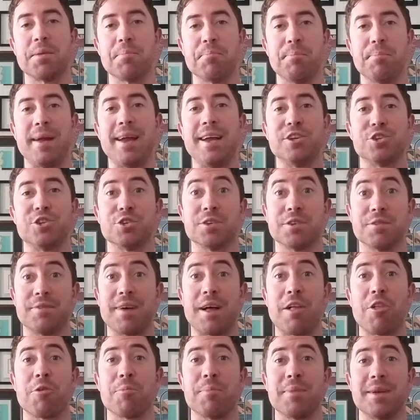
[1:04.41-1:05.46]
major
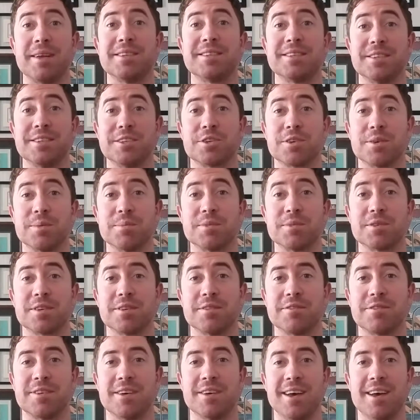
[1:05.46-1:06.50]
development in terms
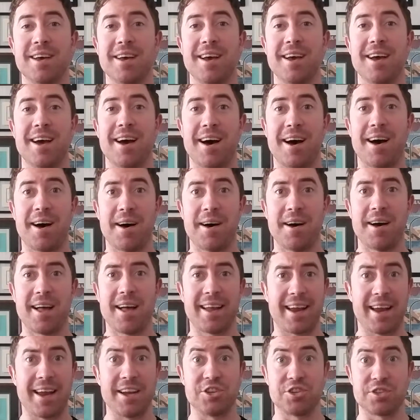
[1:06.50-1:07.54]
of,
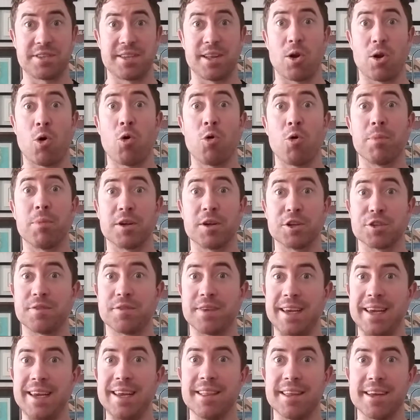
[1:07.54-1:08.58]
like I just did a whole bunch of
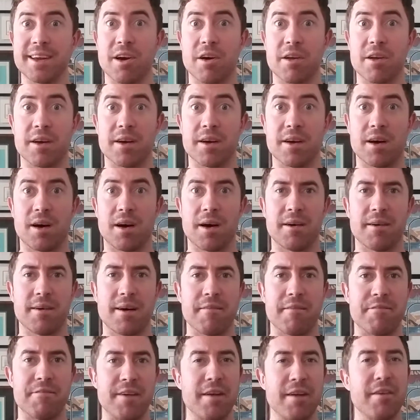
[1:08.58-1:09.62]
healing on
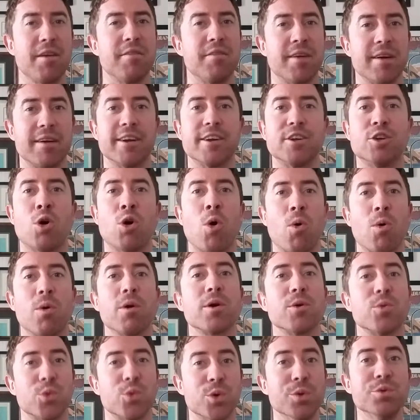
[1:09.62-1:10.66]
a very, very
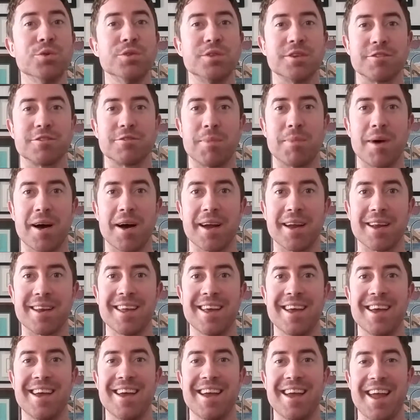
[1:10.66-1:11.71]
core wound of mine.
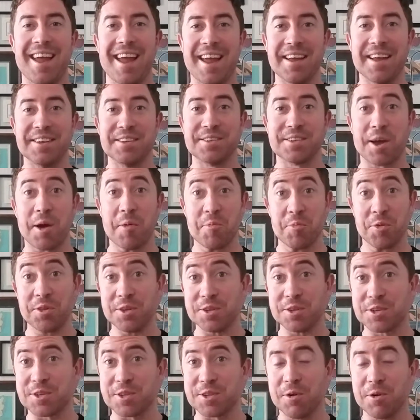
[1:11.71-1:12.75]
And I'm really
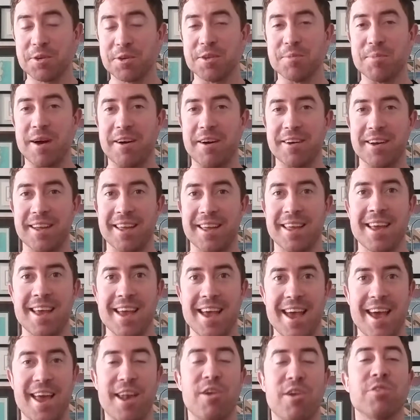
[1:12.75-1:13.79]
stoked about it.
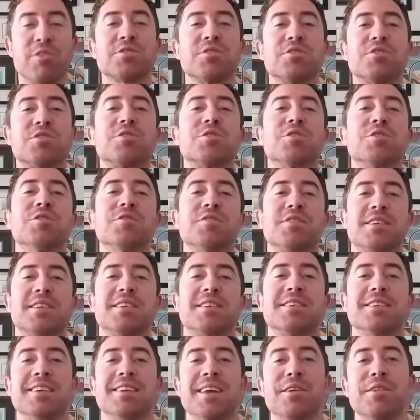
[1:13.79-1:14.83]
And it also serves
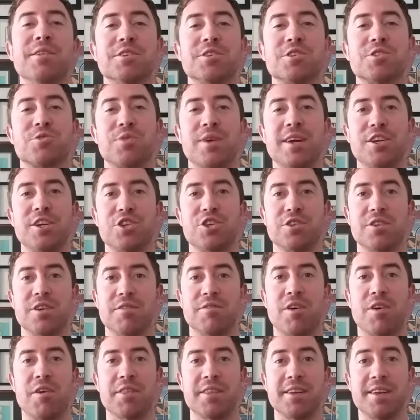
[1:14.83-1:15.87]
as an illustration
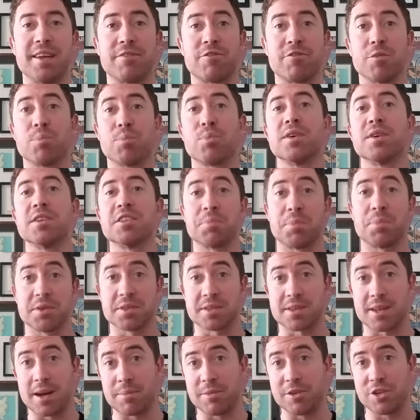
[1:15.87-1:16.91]
of all the different principles
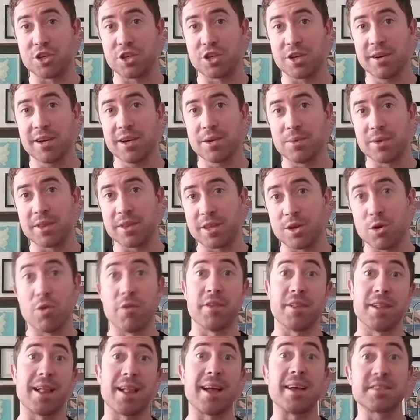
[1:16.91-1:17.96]
that I've been sharing with you
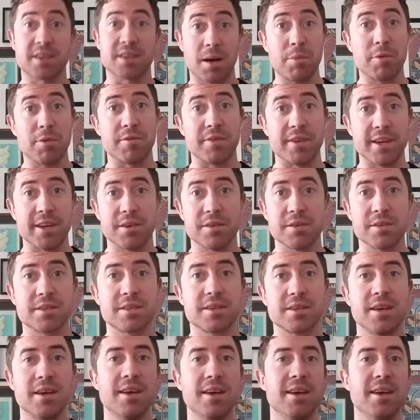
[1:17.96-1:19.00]
over the last couple of videos.